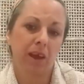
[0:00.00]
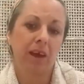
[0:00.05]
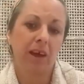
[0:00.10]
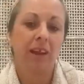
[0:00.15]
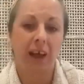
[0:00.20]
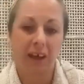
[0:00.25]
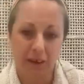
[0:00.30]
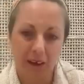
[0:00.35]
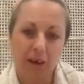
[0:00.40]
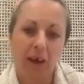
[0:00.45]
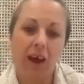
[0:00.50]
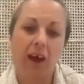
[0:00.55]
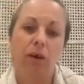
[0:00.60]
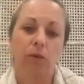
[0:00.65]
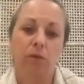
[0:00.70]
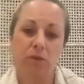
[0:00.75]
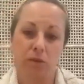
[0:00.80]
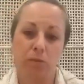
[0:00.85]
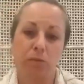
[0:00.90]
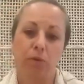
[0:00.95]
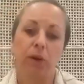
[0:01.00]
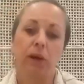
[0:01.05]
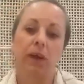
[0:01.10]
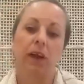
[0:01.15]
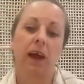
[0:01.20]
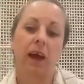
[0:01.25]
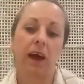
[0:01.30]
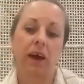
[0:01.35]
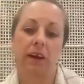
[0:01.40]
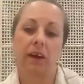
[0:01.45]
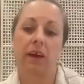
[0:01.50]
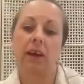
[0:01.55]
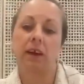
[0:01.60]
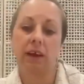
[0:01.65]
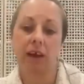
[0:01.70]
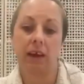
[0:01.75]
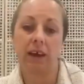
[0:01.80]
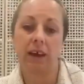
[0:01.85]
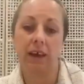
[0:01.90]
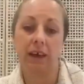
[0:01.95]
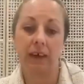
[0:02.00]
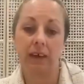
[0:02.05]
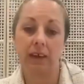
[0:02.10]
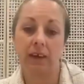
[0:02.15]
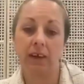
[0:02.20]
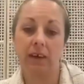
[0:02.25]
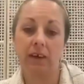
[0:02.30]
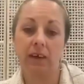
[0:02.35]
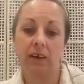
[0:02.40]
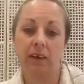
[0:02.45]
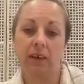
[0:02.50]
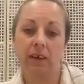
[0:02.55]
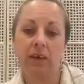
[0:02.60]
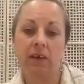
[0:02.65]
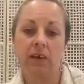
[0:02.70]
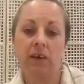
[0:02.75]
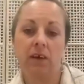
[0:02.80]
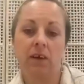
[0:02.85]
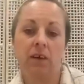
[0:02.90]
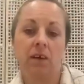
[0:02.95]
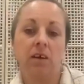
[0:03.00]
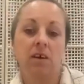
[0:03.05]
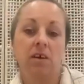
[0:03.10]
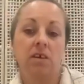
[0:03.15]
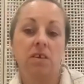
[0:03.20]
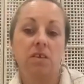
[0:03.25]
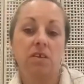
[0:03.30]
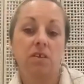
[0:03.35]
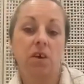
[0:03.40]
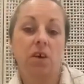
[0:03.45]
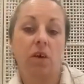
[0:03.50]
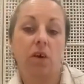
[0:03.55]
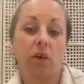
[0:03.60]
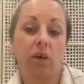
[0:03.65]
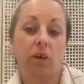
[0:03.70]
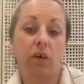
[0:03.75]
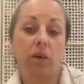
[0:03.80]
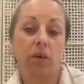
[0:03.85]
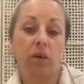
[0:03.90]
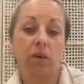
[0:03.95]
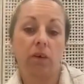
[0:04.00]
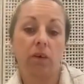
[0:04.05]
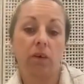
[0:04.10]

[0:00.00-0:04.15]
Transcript: like help to bring it out and heal it. So